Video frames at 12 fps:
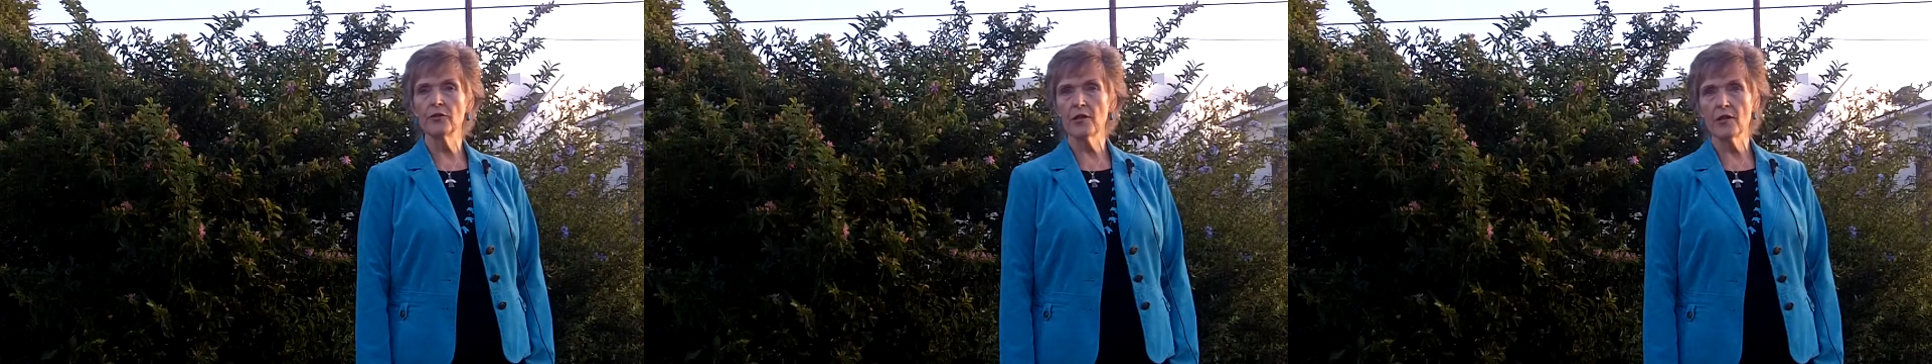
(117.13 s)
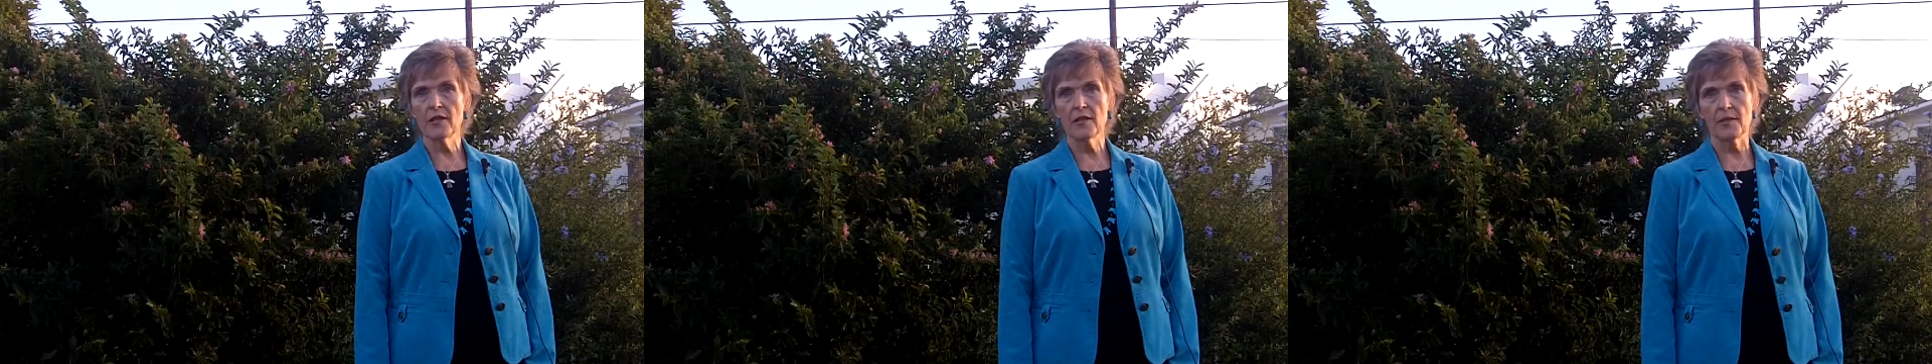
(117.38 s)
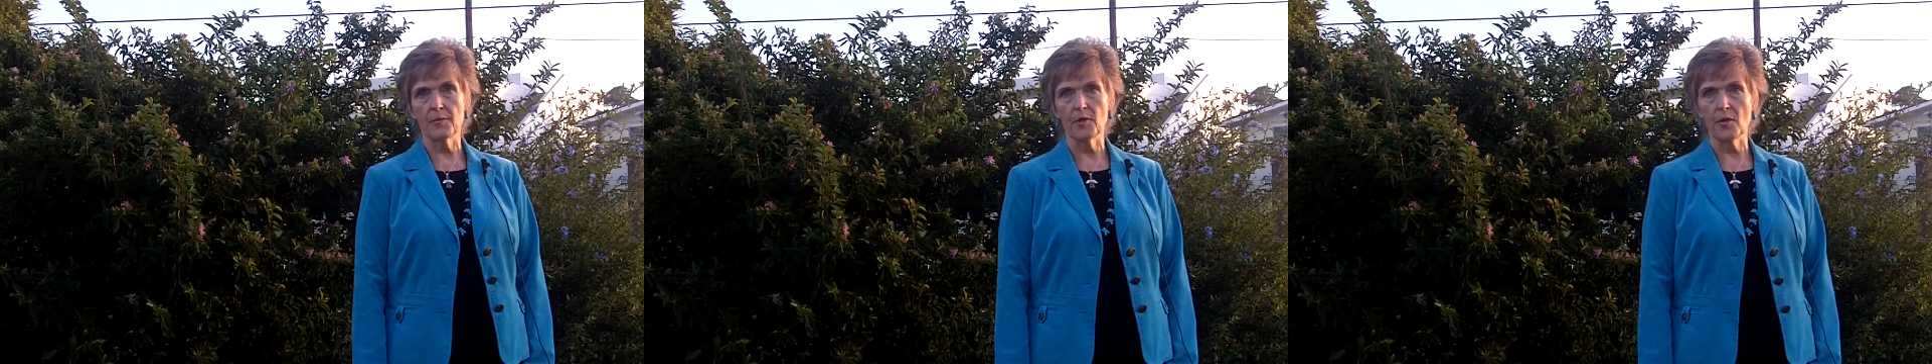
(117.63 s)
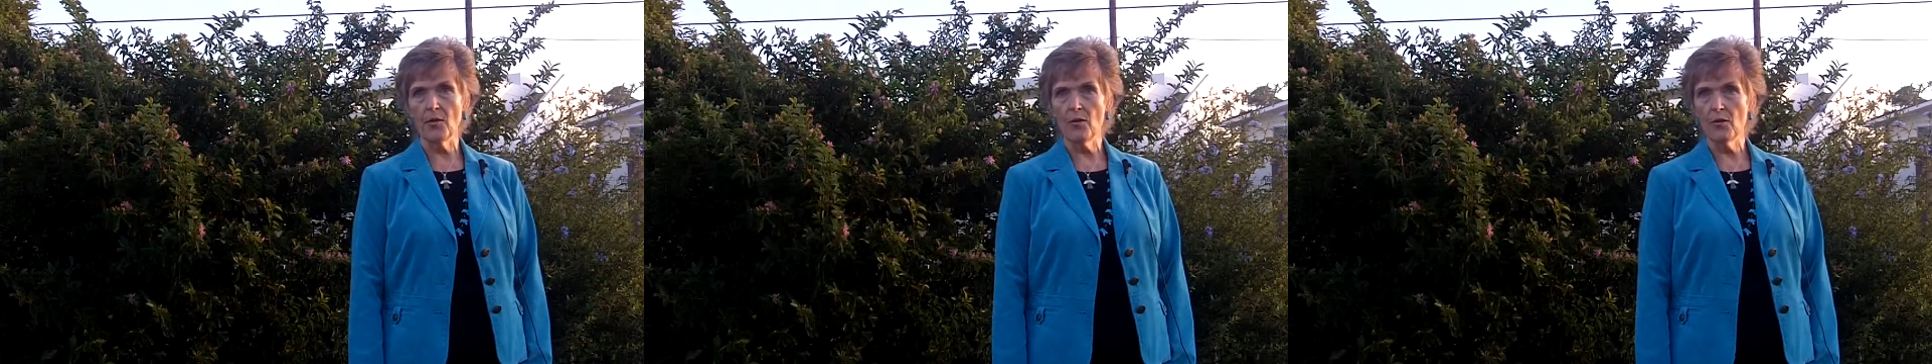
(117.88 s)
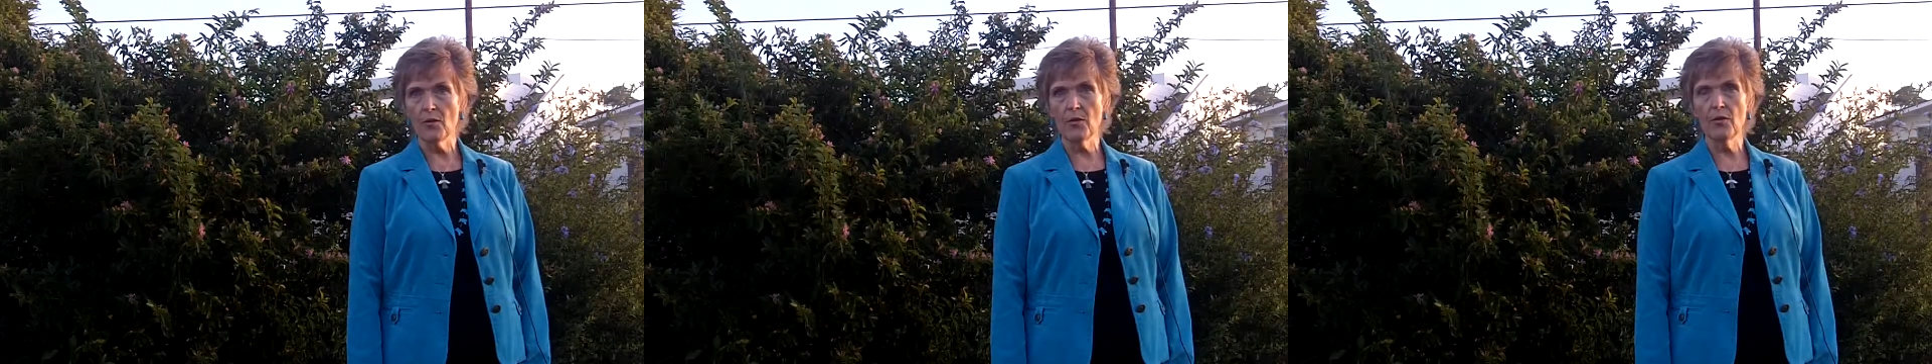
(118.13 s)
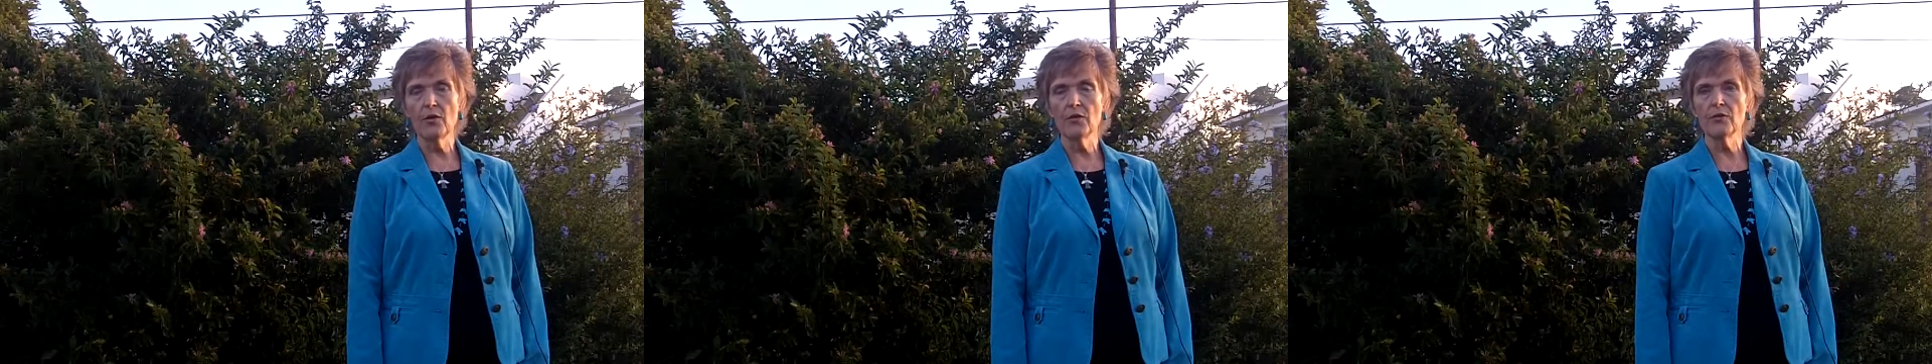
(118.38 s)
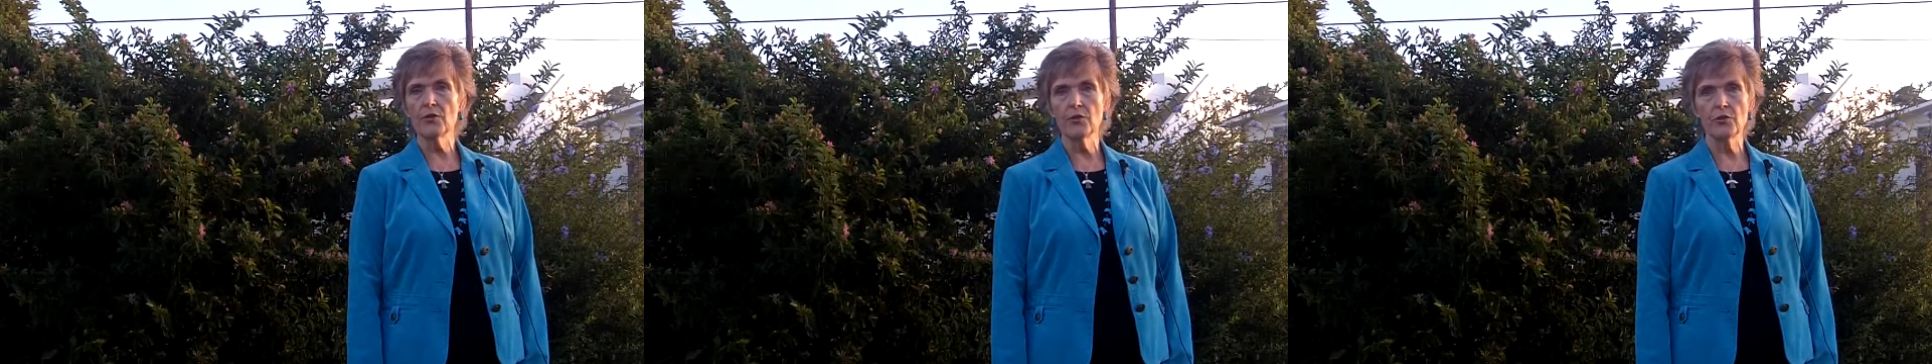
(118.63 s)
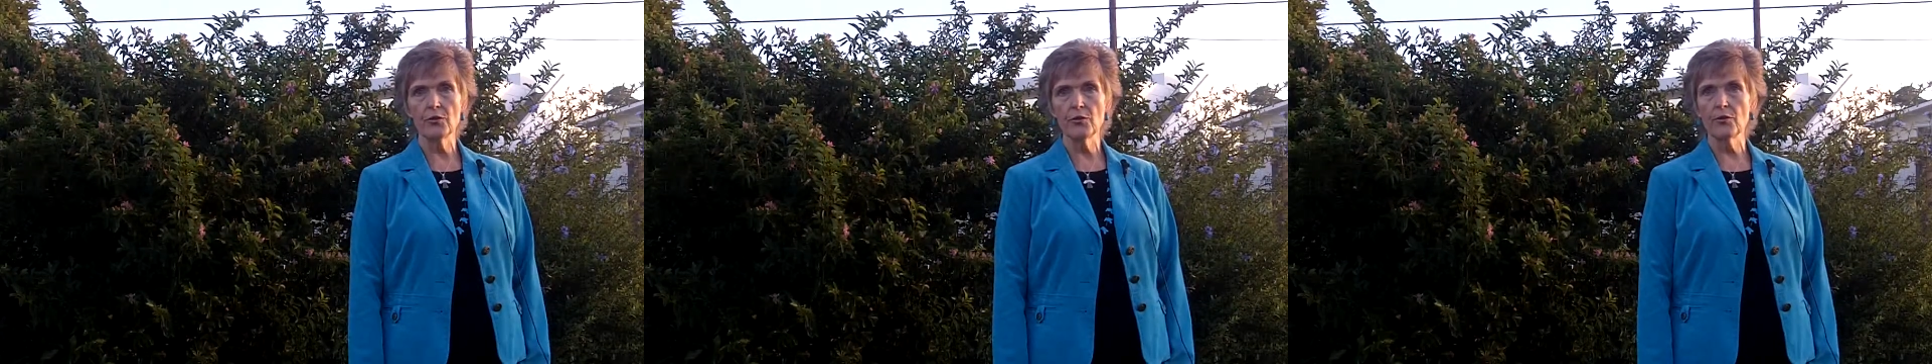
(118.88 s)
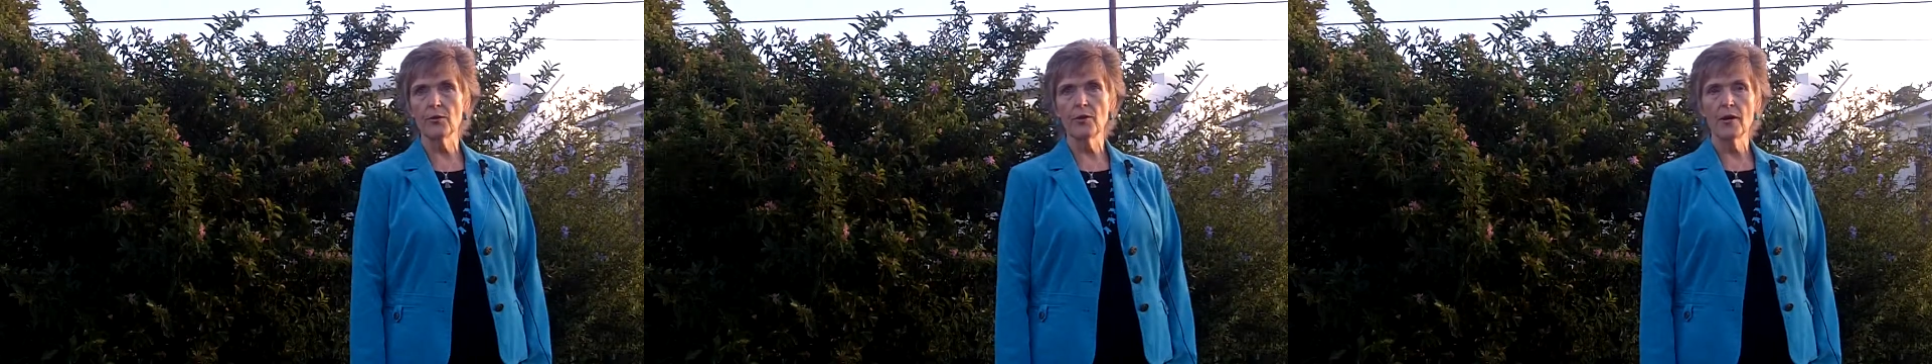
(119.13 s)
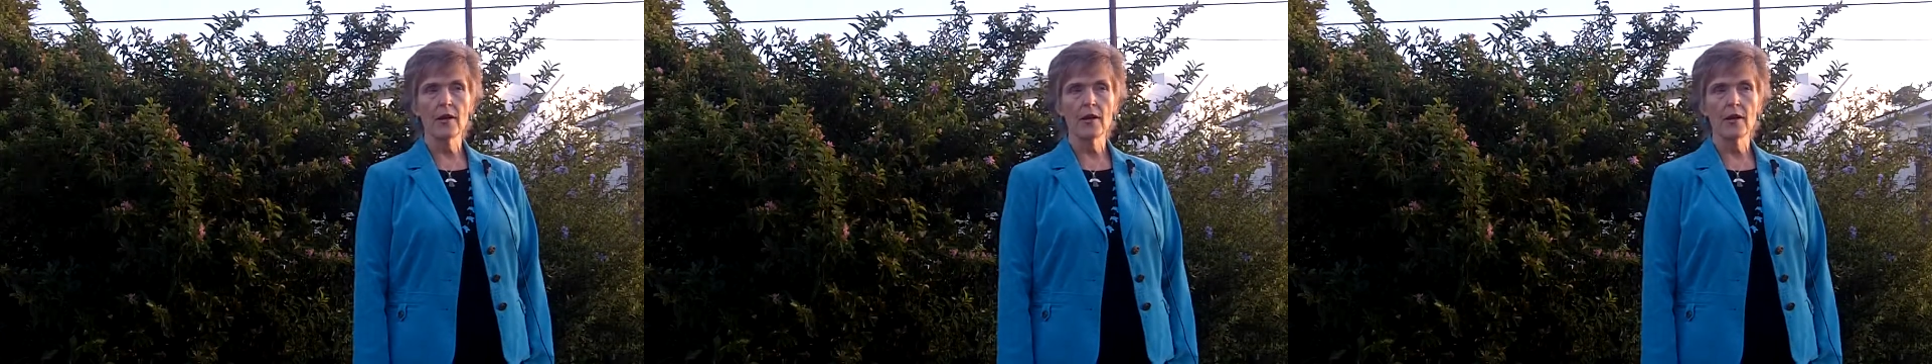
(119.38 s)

concept, a whole new